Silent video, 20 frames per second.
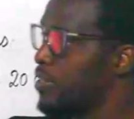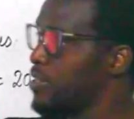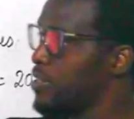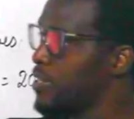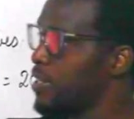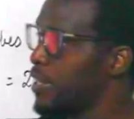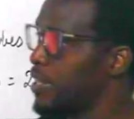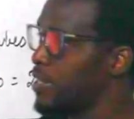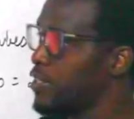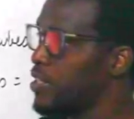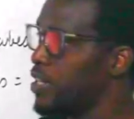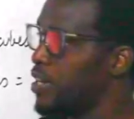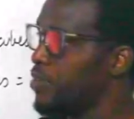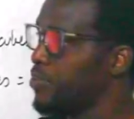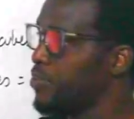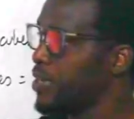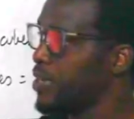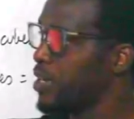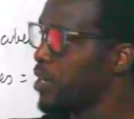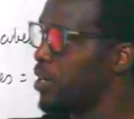here, if we count
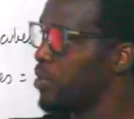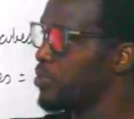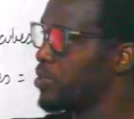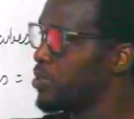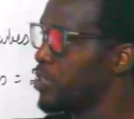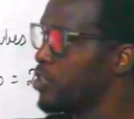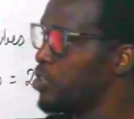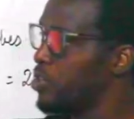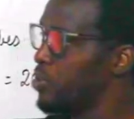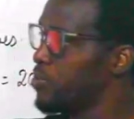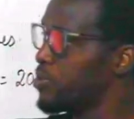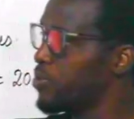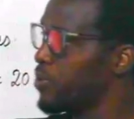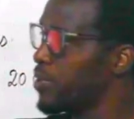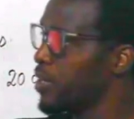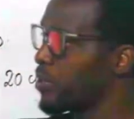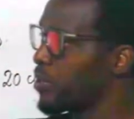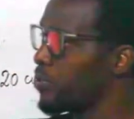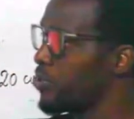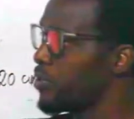the cubes going across
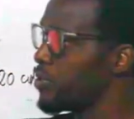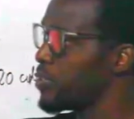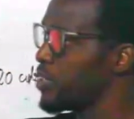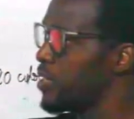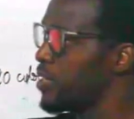here,